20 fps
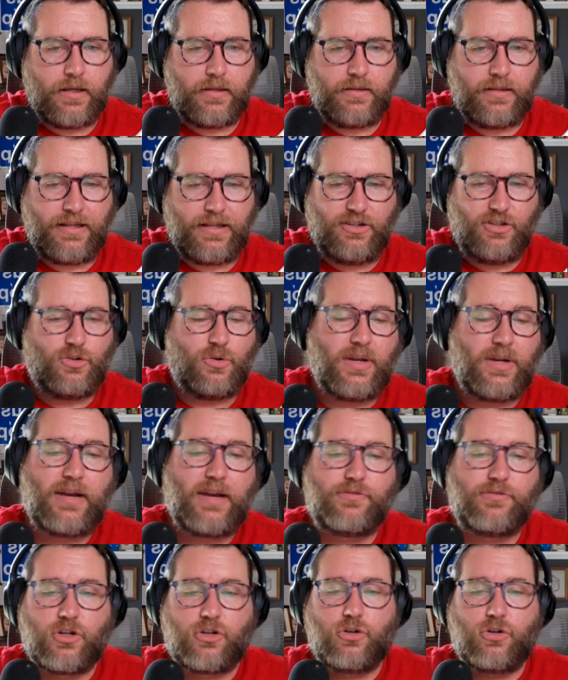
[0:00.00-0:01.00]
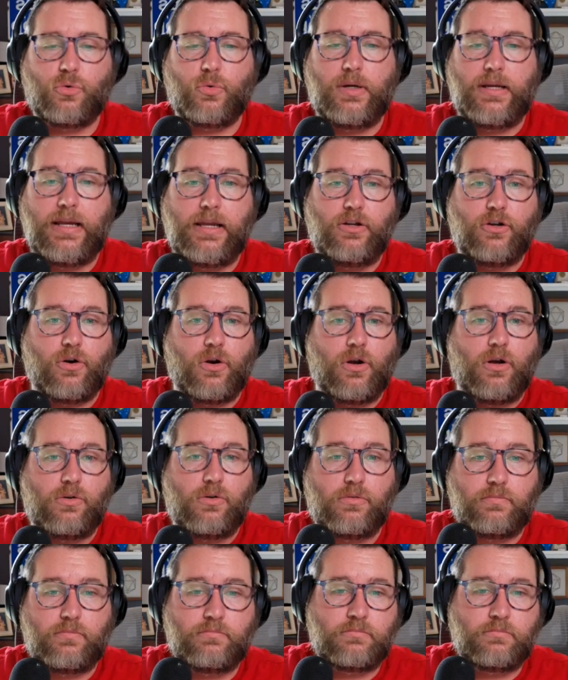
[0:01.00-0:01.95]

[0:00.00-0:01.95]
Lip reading: That you don't have to create your own.